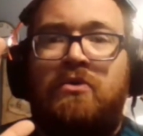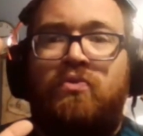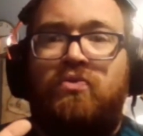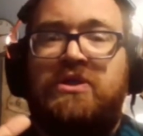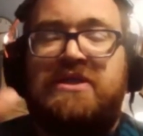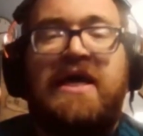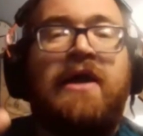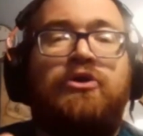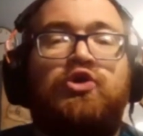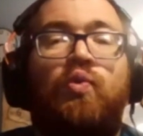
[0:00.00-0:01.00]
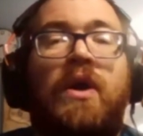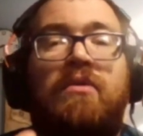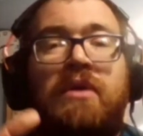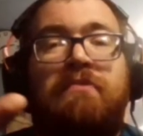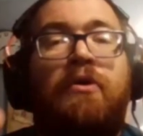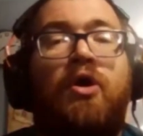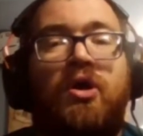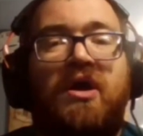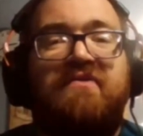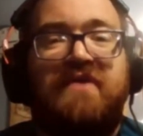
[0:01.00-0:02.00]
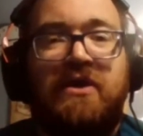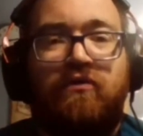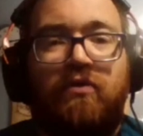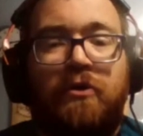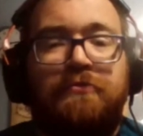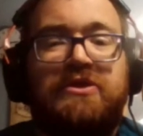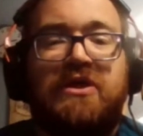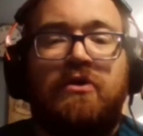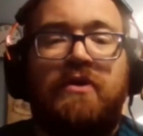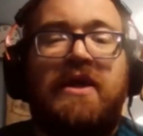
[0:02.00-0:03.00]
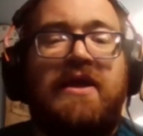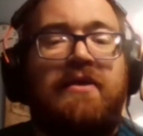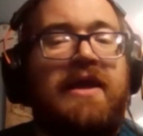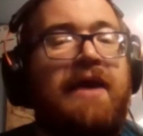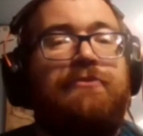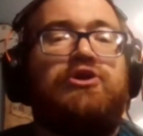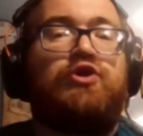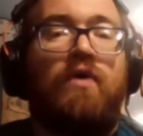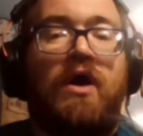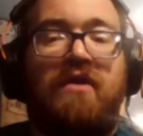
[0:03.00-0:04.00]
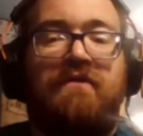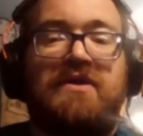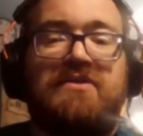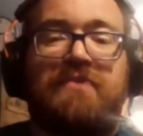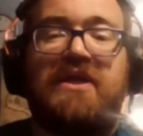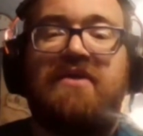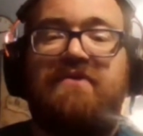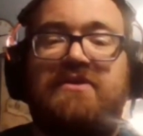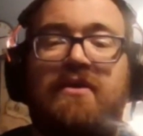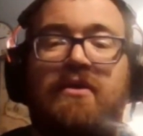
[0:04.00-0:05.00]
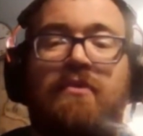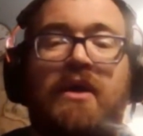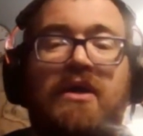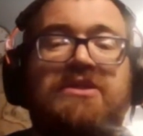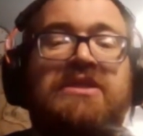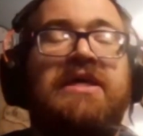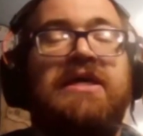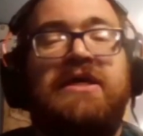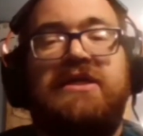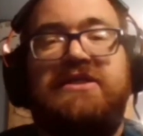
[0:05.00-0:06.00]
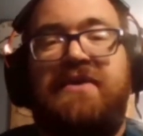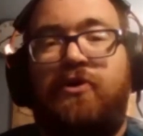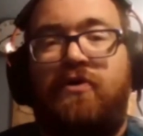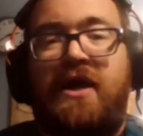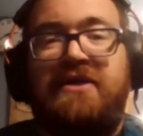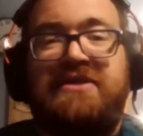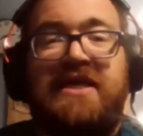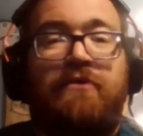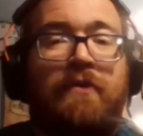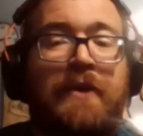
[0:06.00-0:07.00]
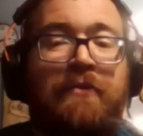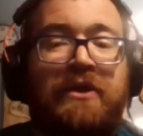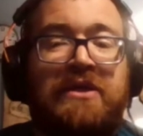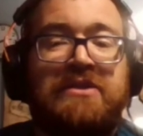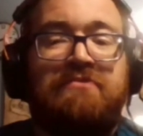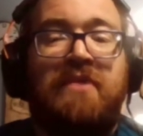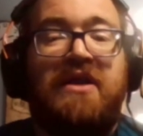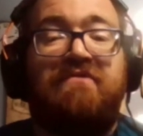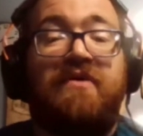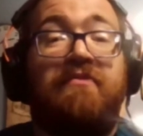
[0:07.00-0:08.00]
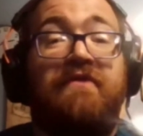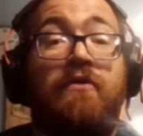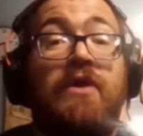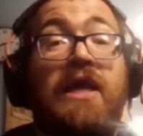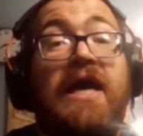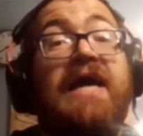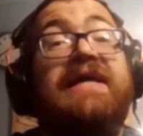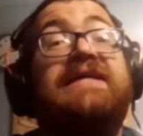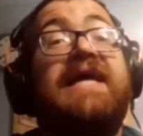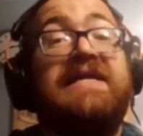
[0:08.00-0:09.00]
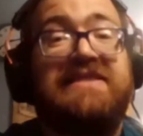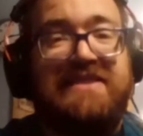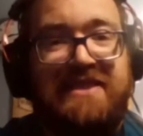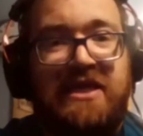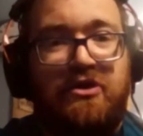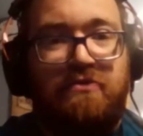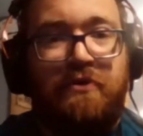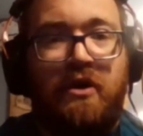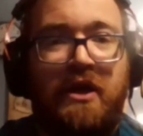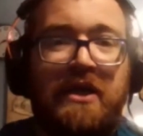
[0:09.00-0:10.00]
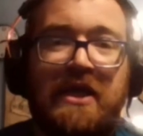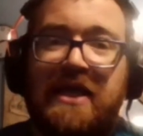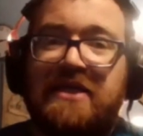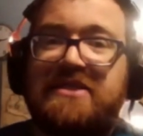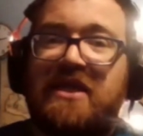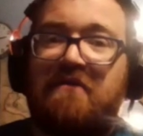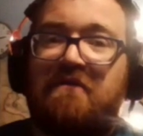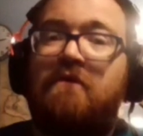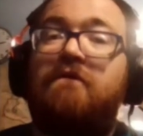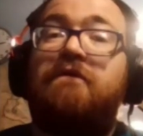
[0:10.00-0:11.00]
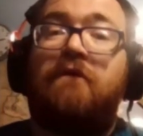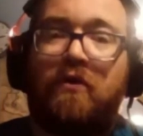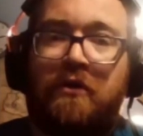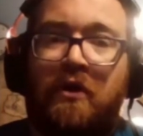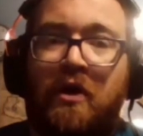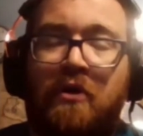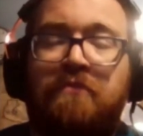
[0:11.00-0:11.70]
desire to want to be part of a group. So it happens to all of us. But even amongst Democrats and Republicans, many of them vote against the other party instead of for their own.